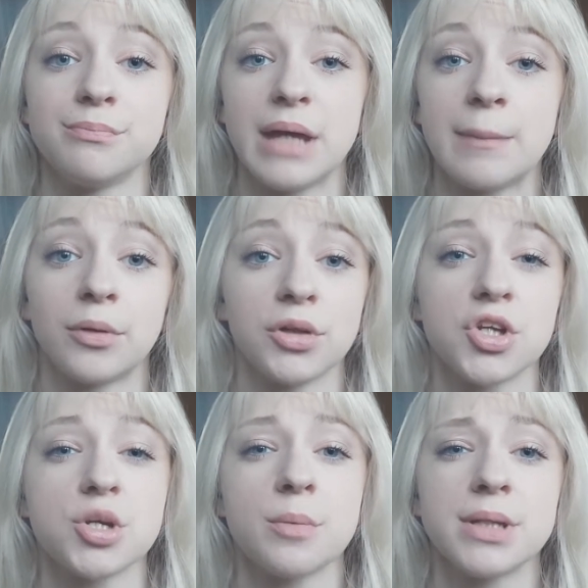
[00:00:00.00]
people on
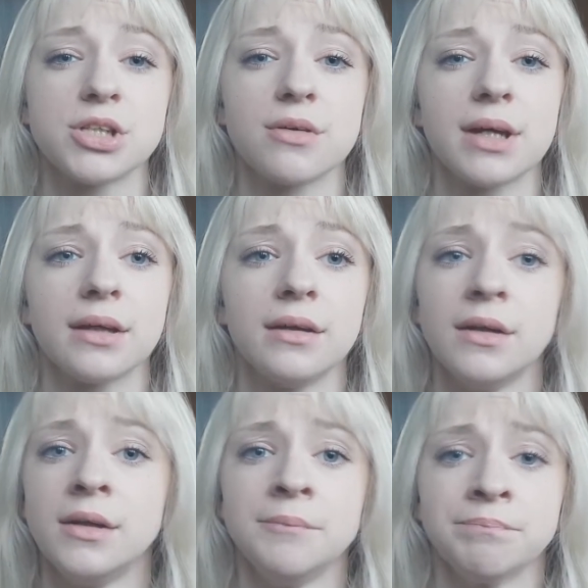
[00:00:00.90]
YouTube have been doing,
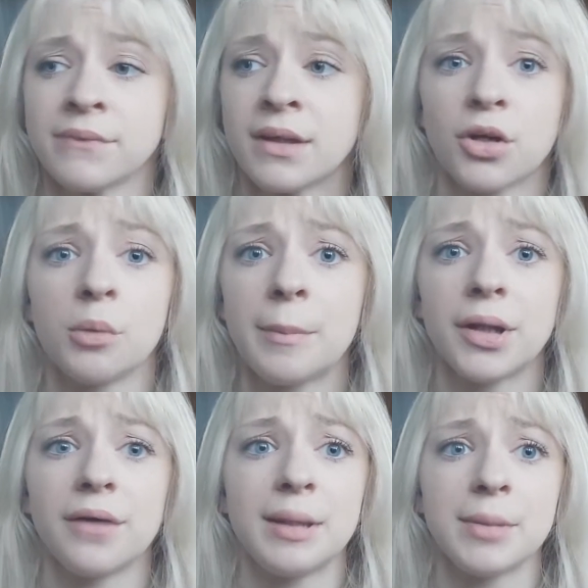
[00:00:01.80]
comment
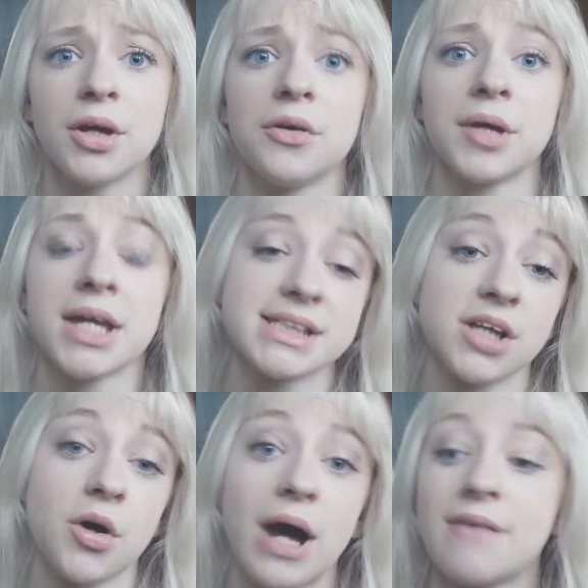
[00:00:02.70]
below and let me know, because
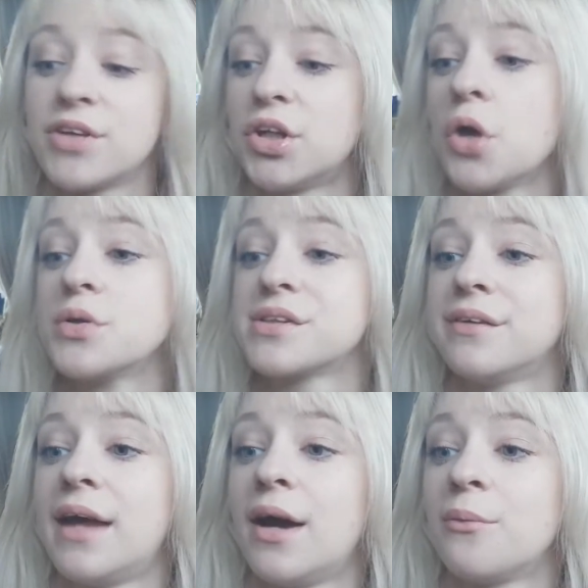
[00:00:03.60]
I'll have a nose
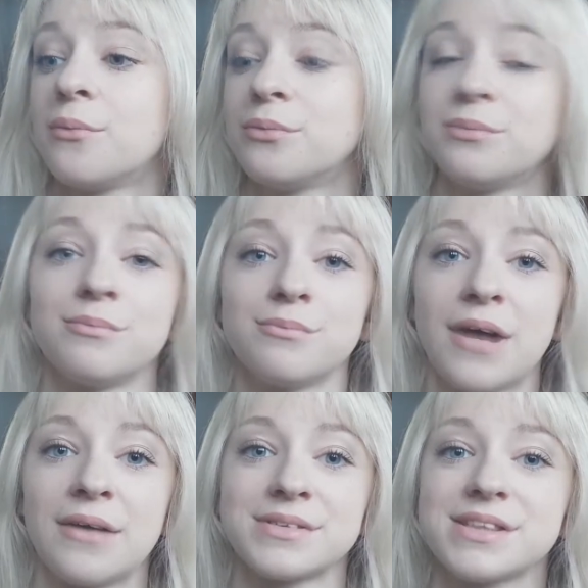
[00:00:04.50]
on their
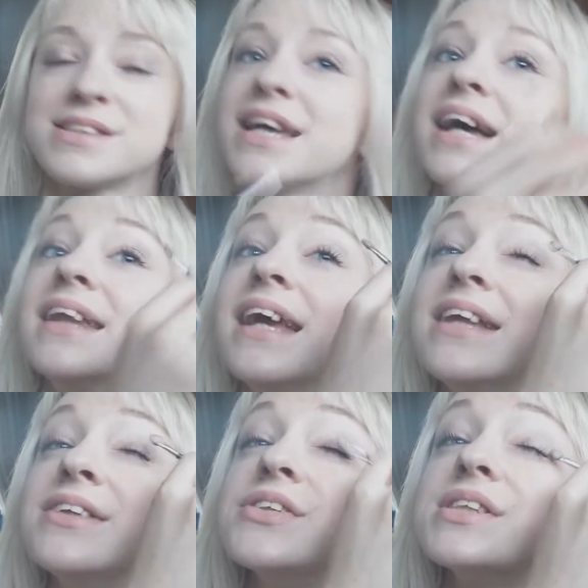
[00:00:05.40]
browsers and
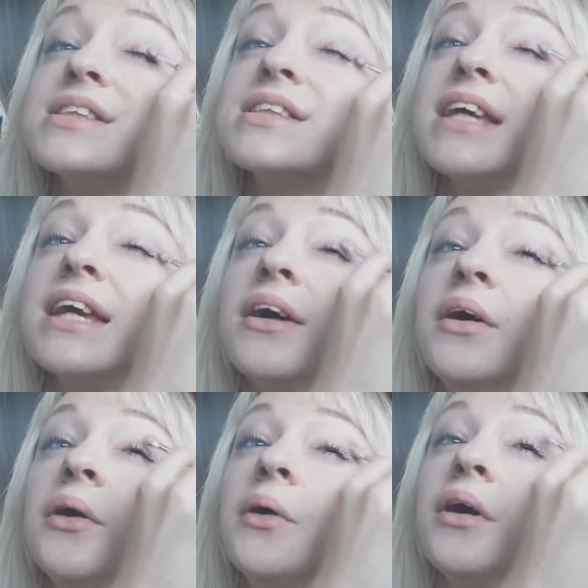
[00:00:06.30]
then just see
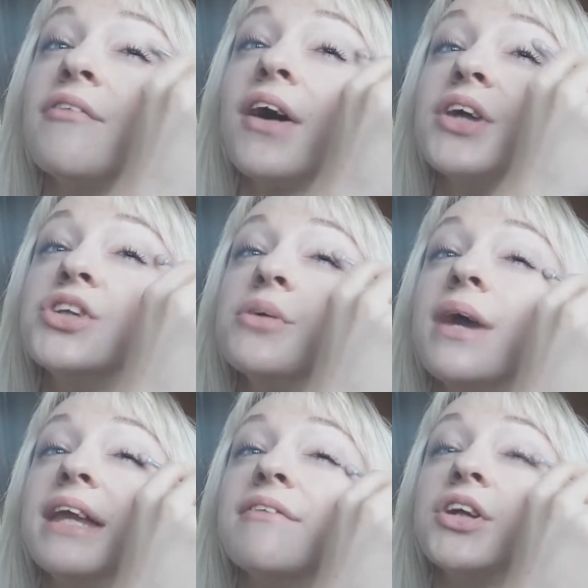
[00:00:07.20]
if I can do
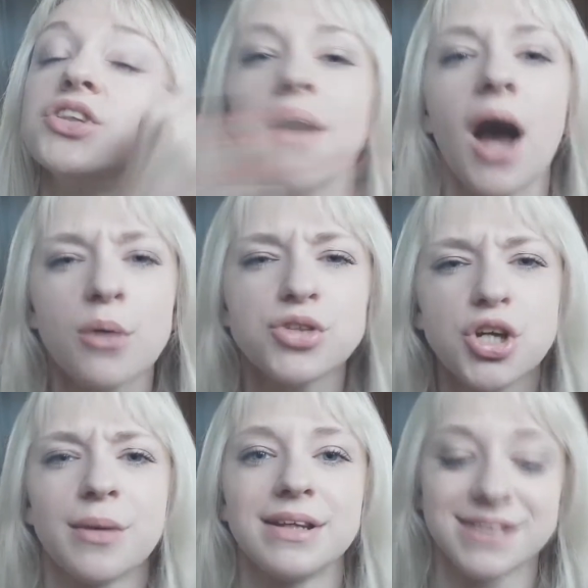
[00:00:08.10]
it, and if I can do it, I'll
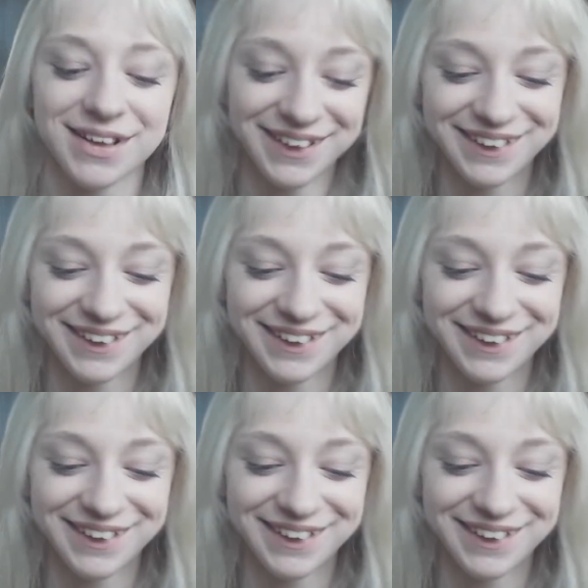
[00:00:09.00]
do it.